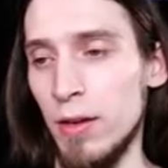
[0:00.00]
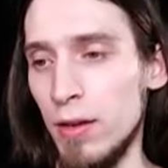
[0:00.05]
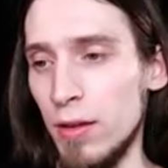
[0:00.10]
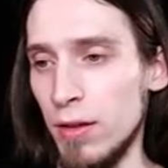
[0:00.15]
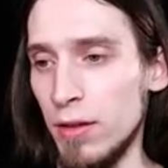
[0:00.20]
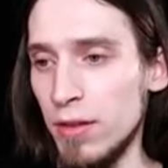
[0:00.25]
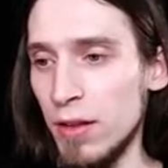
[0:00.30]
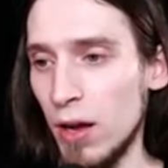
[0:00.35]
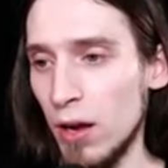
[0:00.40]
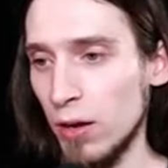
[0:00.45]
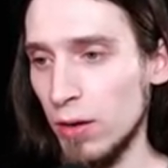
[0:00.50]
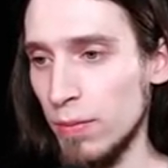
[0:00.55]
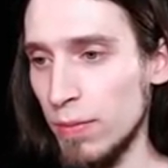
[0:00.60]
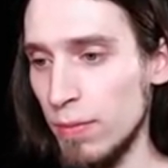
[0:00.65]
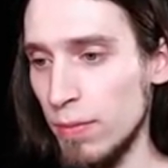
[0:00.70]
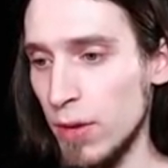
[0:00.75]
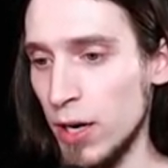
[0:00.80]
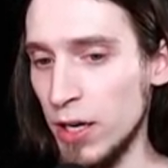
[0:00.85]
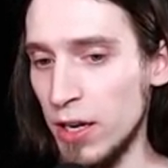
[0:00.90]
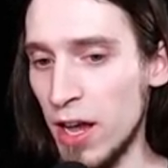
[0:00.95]

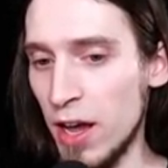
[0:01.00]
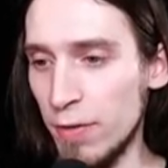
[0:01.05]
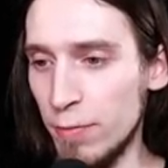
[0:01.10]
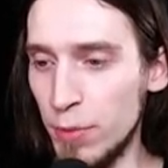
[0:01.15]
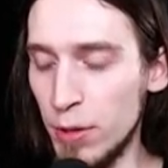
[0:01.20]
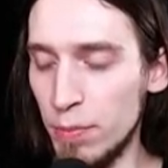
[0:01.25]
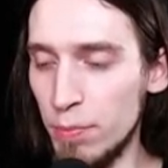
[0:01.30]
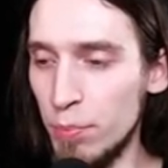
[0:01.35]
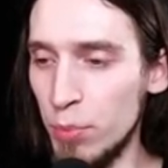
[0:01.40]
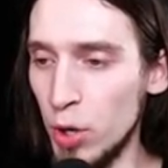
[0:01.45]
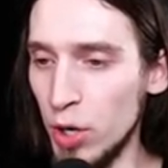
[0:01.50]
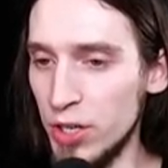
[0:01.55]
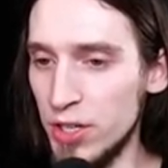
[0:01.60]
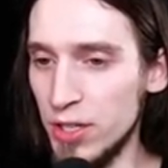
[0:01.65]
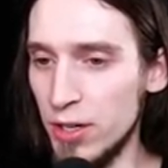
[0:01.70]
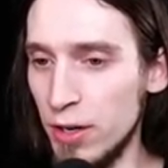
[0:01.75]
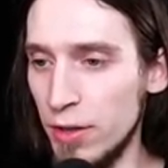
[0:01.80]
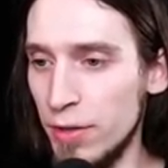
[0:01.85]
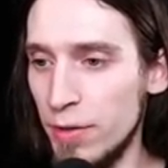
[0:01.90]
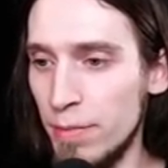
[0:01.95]
that might have been
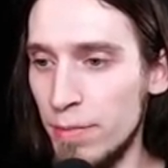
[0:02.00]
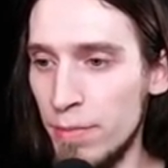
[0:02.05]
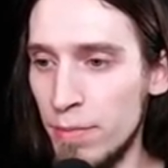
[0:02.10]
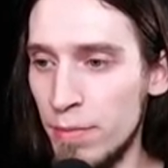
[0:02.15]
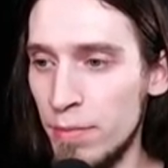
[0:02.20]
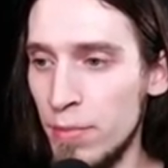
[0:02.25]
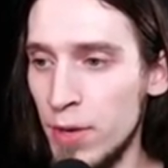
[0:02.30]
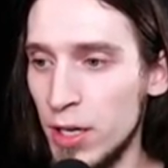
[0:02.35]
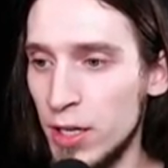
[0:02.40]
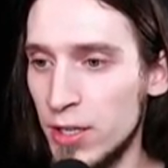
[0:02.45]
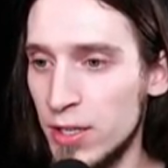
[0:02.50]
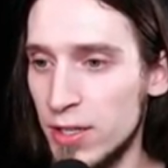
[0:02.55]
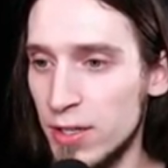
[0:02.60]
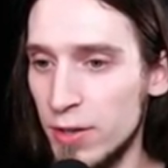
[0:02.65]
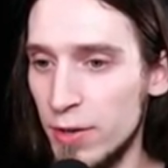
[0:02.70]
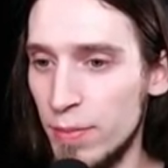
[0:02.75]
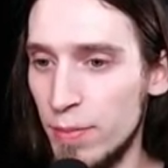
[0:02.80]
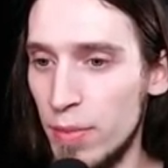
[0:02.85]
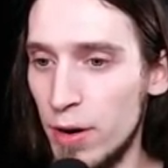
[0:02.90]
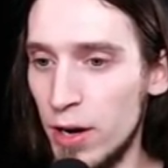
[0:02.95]
put on the
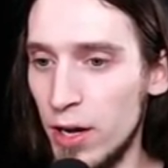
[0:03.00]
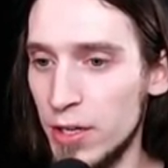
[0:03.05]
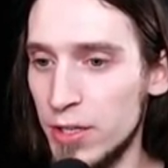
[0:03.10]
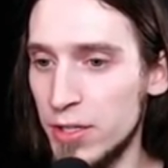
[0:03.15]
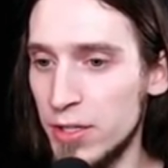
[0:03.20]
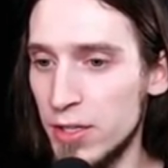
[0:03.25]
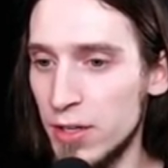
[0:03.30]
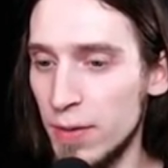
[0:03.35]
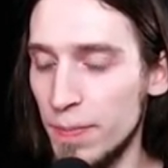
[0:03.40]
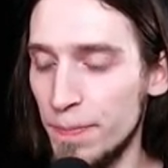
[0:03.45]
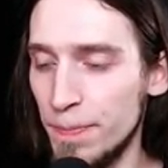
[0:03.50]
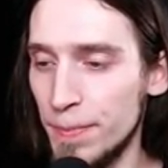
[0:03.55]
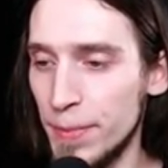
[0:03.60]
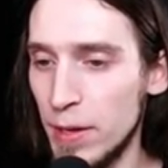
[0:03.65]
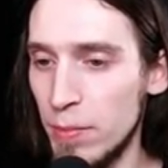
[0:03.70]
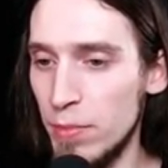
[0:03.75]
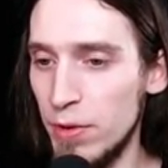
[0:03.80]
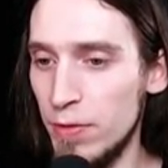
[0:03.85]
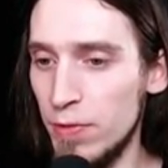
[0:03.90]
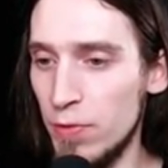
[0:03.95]
mix bus
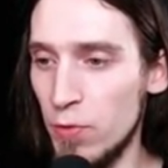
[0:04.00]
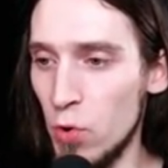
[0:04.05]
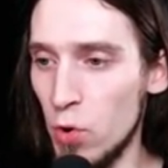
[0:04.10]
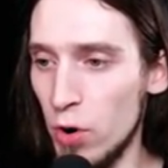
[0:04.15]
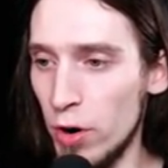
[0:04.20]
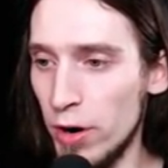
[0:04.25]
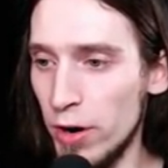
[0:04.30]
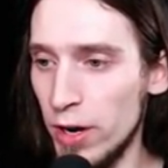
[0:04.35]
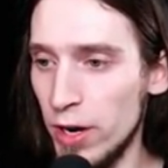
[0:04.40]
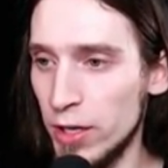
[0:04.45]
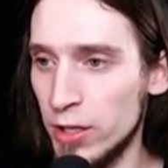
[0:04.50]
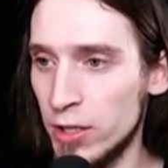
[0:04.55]
before